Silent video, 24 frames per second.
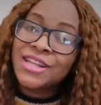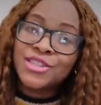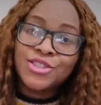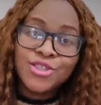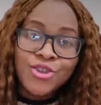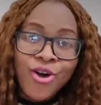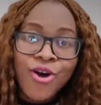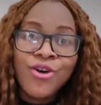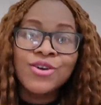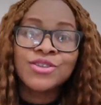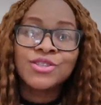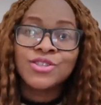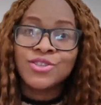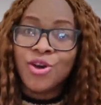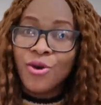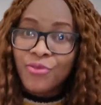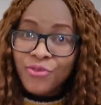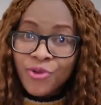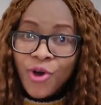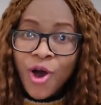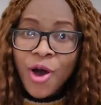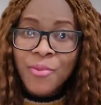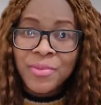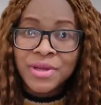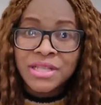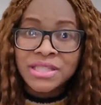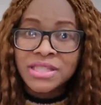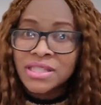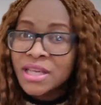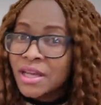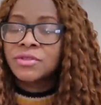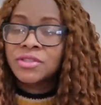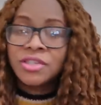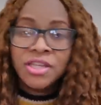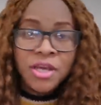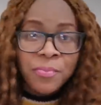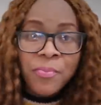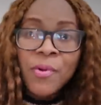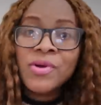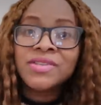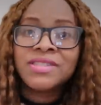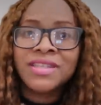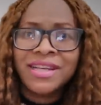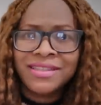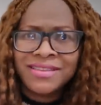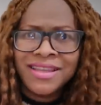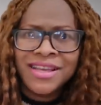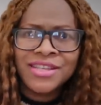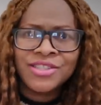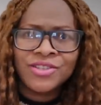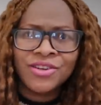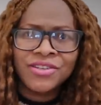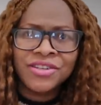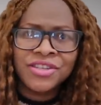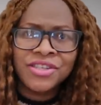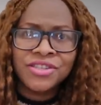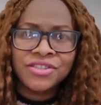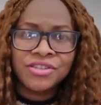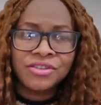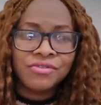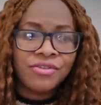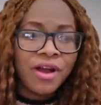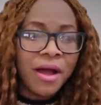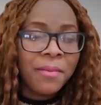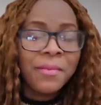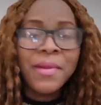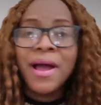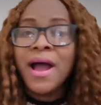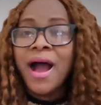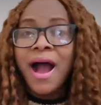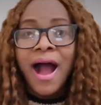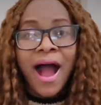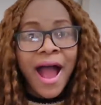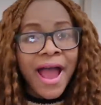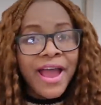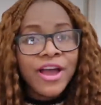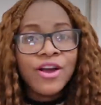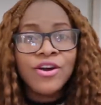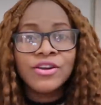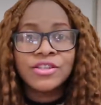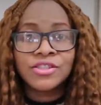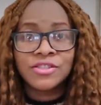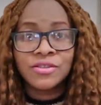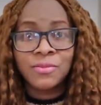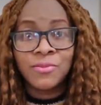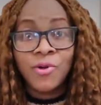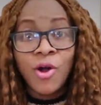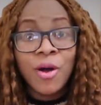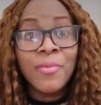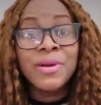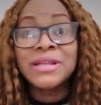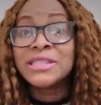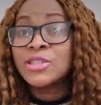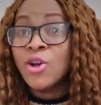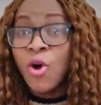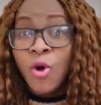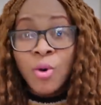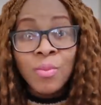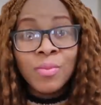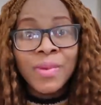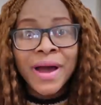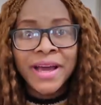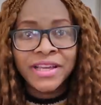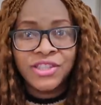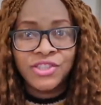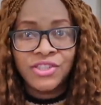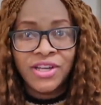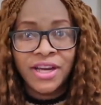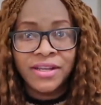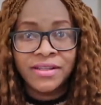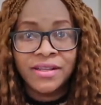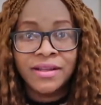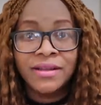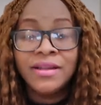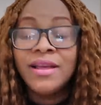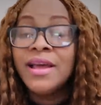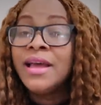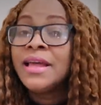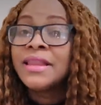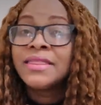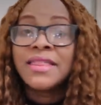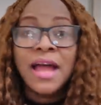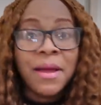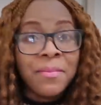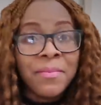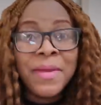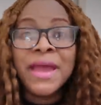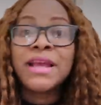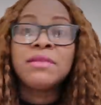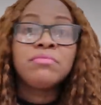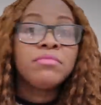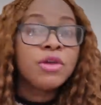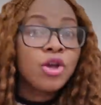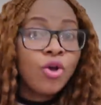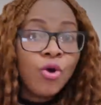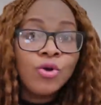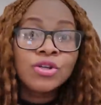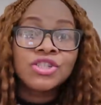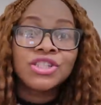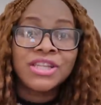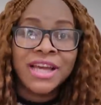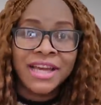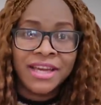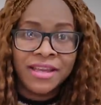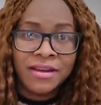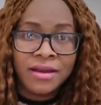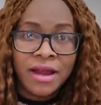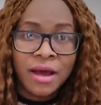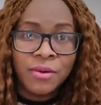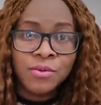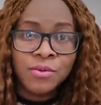and tons of comments. She posted things on Instagram. I got some comments on my channel that made me go check it